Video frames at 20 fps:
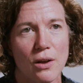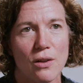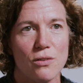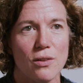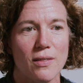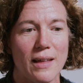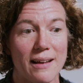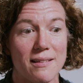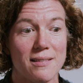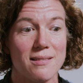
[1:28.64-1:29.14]

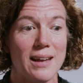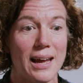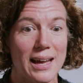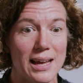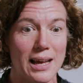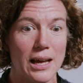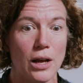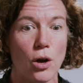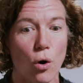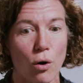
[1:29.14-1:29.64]
so that's
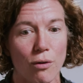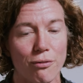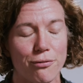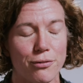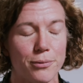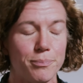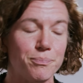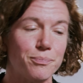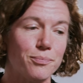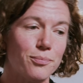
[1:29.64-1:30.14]
taking
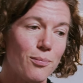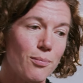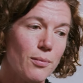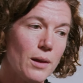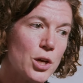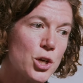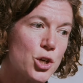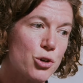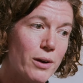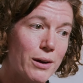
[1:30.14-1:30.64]
off
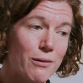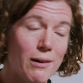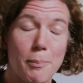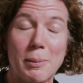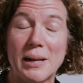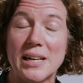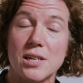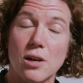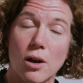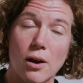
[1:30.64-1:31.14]
shrink
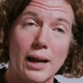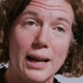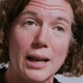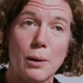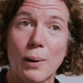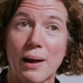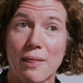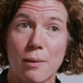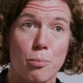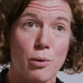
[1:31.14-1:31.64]
wrap entirely
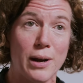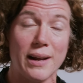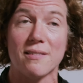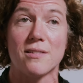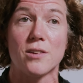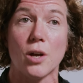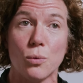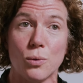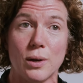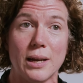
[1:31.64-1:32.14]
where the bricks
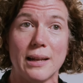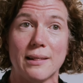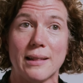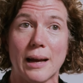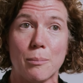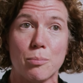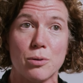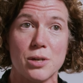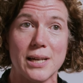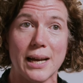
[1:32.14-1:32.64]
don't need
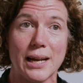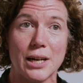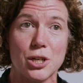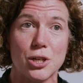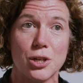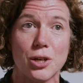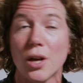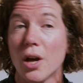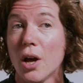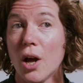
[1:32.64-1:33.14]
that
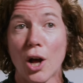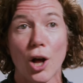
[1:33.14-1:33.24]
protection.